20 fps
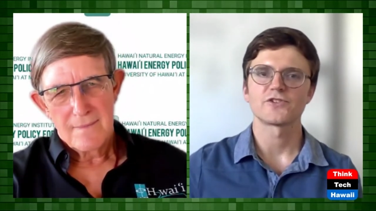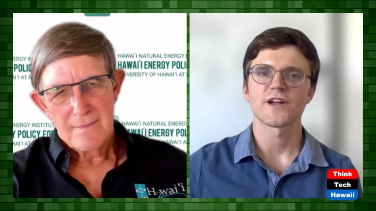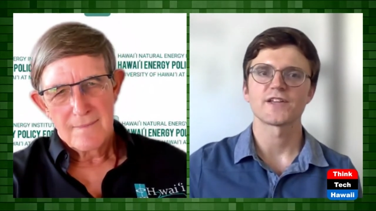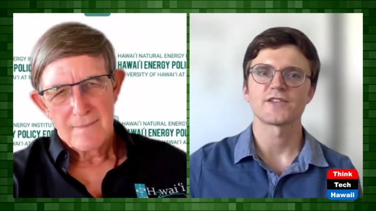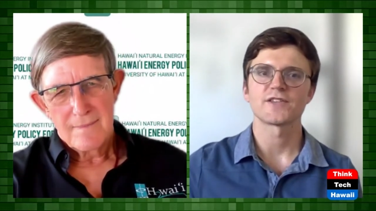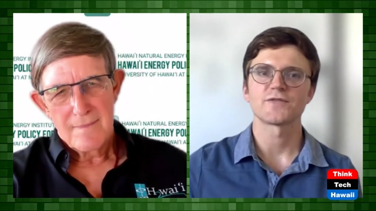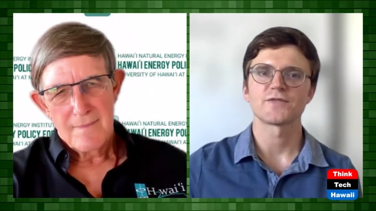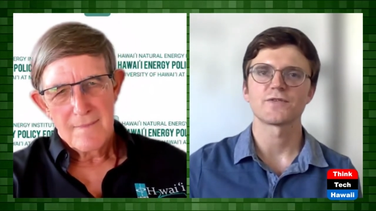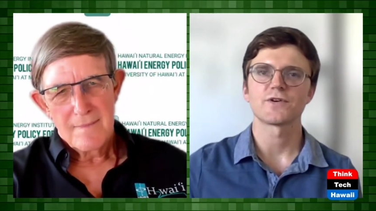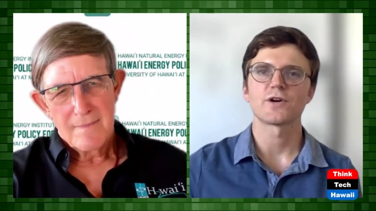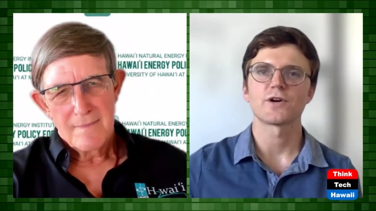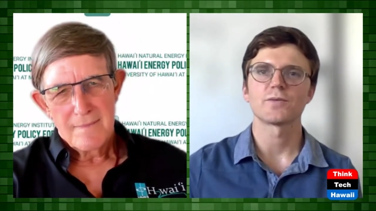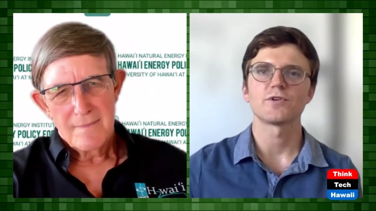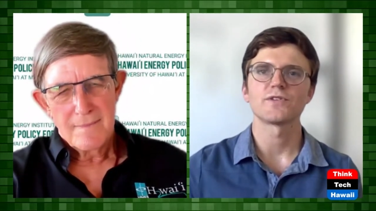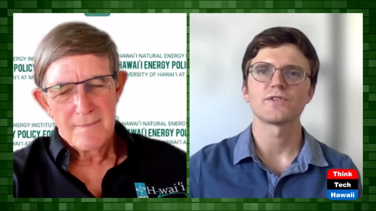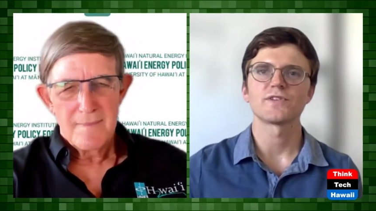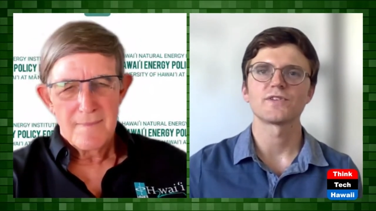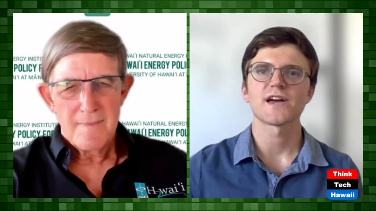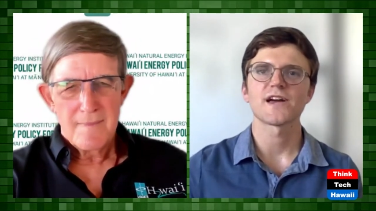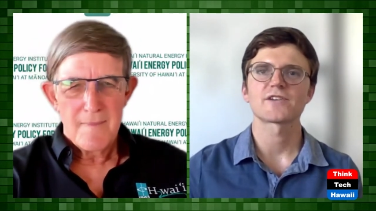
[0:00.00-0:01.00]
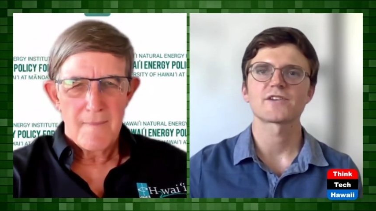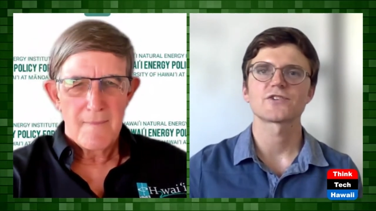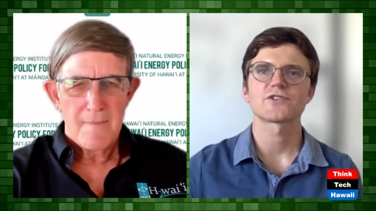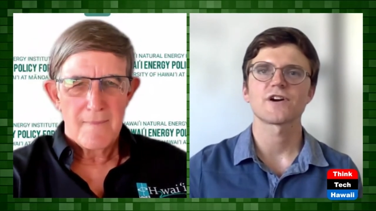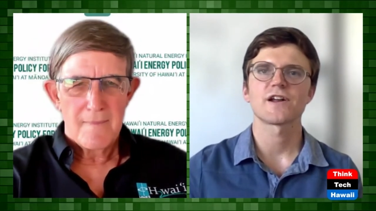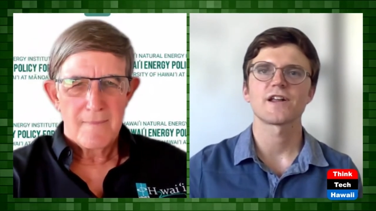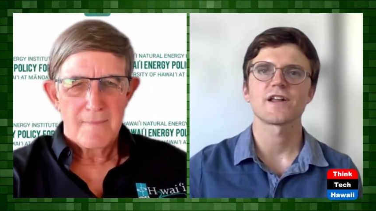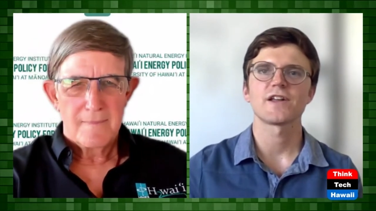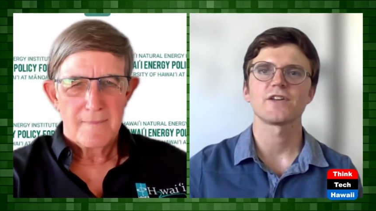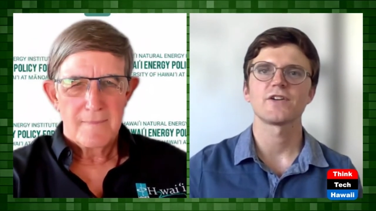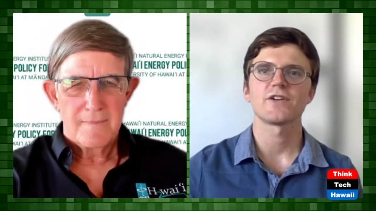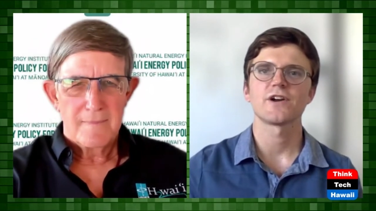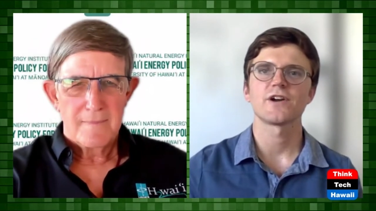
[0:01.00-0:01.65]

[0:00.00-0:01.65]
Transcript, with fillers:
Speaker 1: a transferable tax credit,